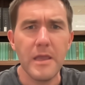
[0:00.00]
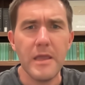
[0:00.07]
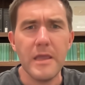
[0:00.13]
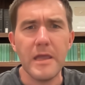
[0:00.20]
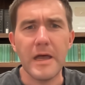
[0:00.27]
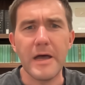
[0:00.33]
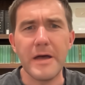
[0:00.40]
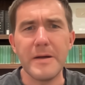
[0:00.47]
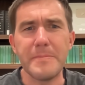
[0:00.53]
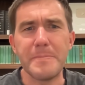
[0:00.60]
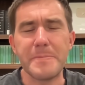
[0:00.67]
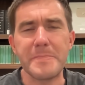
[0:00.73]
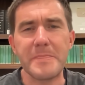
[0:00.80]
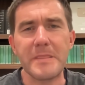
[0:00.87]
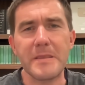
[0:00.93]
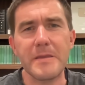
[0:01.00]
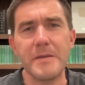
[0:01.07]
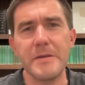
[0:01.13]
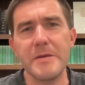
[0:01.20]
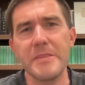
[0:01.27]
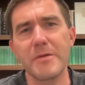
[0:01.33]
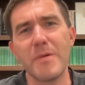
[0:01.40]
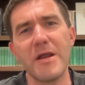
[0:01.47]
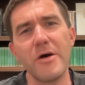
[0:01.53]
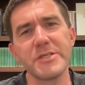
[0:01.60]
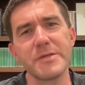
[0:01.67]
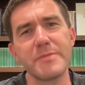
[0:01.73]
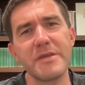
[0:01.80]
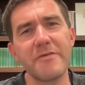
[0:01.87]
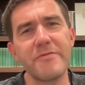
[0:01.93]
There might also
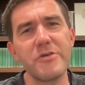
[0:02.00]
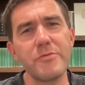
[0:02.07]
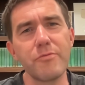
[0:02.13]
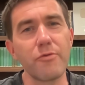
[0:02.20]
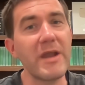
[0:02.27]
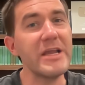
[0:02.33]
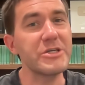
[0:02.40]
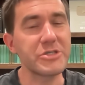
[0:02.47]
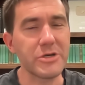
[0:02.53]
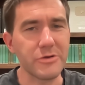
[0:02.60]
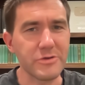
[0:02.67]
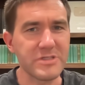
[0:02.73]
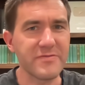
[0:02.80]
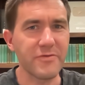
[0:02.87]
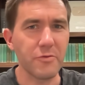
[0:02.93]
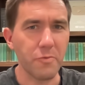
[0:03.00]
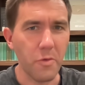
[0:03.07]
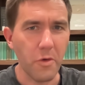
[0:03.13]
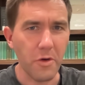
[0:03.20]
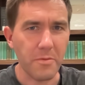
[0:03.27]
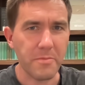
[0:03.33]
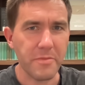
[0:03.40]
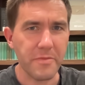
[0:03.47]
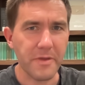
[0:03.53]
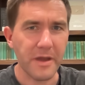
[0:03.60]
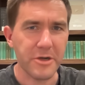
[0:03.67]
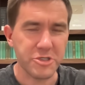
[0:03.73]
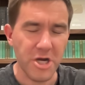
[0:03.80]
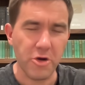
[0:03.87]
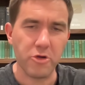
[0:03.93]
be a few braziers for warmth,
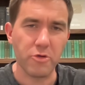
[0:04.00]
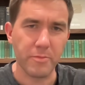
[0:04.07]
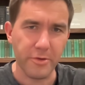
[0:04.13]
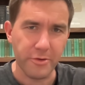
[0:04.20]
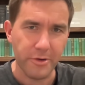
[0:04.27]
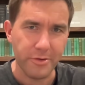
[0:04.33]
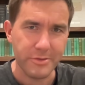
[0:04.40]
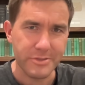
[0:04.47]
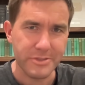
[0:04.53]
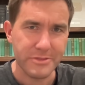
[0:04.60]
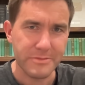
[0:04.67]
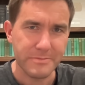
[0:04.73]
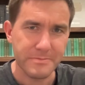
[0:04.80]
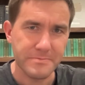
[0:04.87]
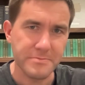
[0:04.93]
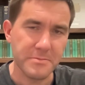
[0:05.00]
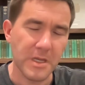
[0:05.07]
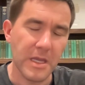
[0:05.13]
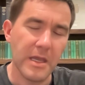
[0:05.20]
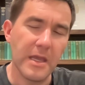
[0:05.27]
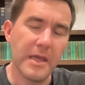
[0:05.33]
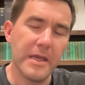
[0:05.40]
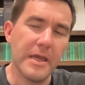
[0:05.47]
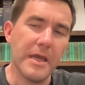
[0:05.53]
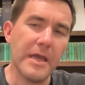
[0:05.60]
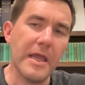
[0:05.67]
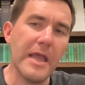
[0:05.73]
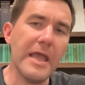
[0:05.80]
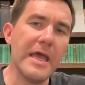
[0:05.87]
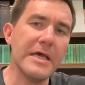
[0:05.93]
charcoal burners.
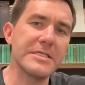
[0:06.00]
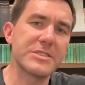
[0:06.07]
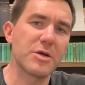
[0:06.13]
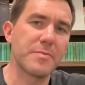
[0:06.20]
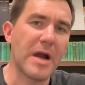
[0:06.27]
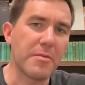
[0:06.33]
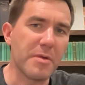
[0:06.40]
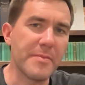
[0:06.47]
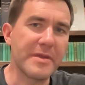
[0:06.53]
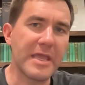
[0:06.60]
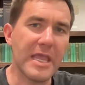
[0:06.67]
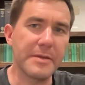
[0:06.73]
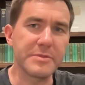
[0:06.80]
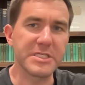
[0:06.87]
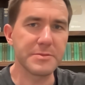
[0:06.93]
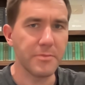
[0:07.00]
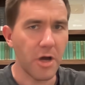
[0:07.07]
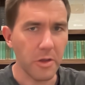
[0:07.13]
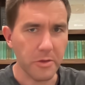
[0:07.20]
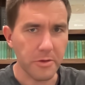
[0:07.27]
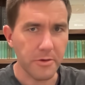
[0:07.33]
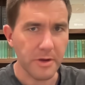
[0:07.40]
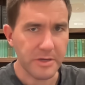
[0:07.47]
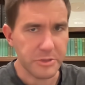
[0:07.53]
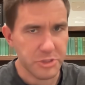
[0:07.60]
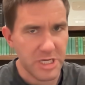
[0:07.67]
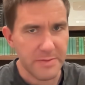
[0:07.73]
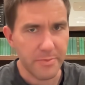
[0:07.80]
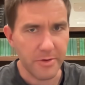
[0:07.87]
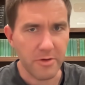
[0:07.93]
As your apartment became smaller and
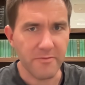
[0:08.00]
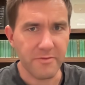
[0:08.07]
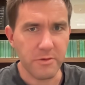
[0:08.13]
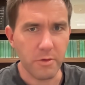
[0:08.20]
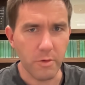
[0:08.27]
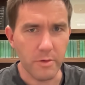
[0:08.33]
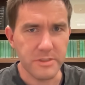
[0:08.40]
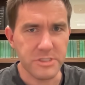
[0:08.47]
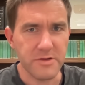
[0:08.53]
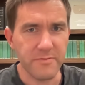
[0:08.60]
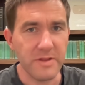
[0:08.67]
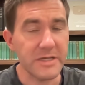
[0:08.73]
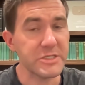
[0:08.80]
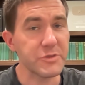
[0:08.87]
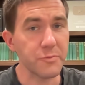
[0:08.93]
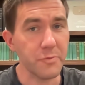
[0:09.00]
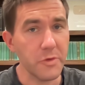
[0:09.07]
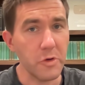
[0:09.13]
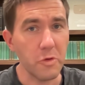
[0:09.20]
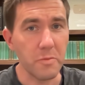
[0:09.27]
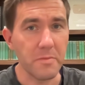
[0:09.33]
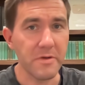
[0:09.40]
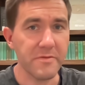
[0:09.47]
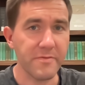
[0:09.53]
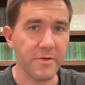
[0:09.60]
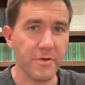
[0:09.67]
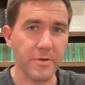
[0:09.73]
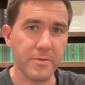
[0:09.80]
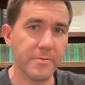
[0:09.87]
cheaper, of course, you have less room for